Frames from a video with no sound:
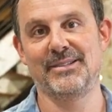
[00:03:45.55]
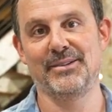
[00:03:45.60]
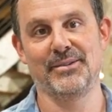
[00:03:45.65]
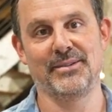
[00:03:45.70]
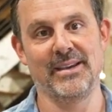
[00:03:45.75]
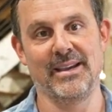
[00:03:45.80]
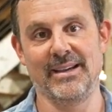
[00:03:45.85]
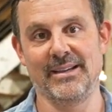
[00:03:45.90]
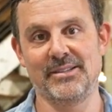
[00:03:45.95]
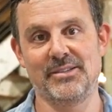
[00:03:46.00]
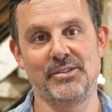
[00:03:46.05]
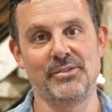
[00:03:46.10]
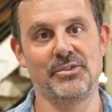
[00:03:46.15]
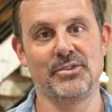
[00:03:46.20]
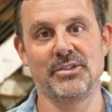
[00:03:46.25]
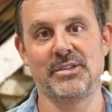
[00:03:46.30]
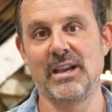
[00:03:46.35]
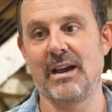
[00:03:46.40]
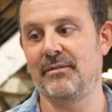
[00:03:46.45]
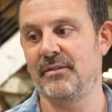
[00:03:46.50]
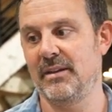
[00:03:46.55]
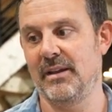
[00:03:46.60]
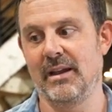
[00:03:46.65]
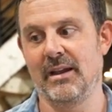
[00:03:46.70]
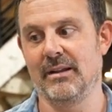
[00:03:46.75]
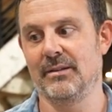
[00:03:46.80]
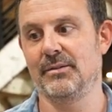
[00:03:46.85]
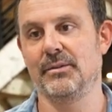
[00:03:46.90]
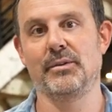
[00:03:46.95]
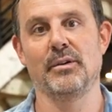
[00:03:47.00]
do things. You just have to
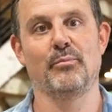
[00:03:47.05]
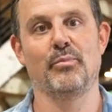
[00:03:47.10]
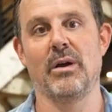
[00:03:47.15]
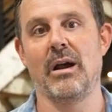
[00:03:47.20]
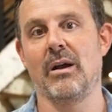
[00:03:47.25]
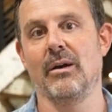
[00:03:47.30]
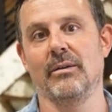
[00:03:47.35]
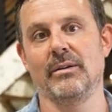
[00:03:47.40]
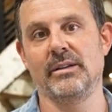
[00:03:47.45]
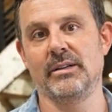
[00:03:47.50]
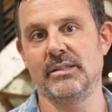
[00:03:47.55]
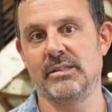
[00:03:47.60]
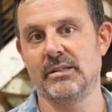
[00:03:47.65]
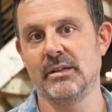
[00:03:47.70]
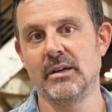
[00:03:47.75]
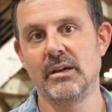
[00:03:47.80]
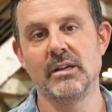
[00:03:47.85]
handle your priorities.